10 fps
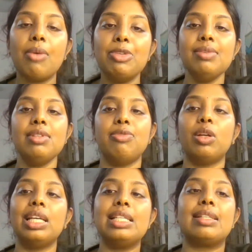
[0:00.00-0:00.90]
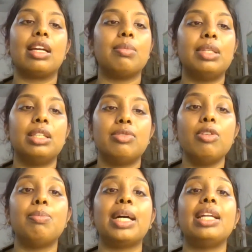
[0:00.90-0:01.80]
Which of the following is recommended
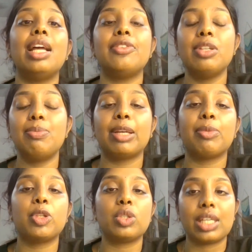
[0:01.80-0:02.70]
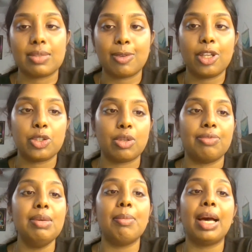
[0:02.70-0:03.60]
for bilateral premature exfoliation of
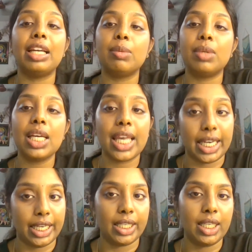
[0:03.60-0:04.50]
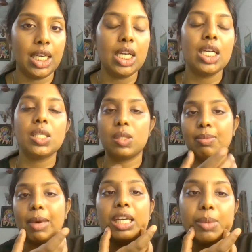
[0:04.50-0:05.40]
the mandibular canine? So
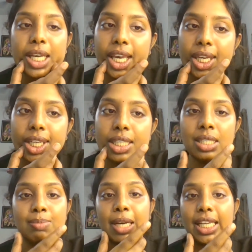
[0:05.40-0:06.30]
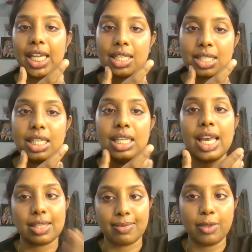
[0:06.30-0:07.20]
the mandibular canine is bilaterally
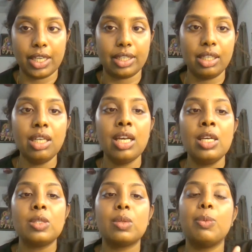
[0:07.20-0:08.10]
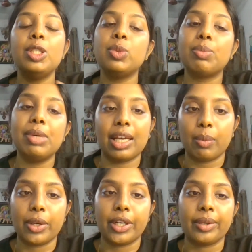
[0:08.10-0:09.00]
exfoliated. So which will be
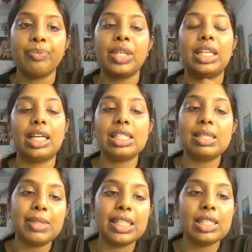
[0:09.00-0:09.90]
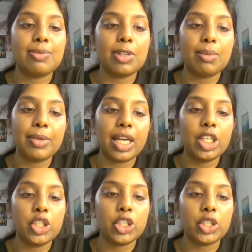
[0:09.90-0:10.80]
required? Nance appliances for upper
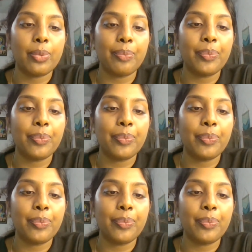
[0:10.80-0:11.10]
arch.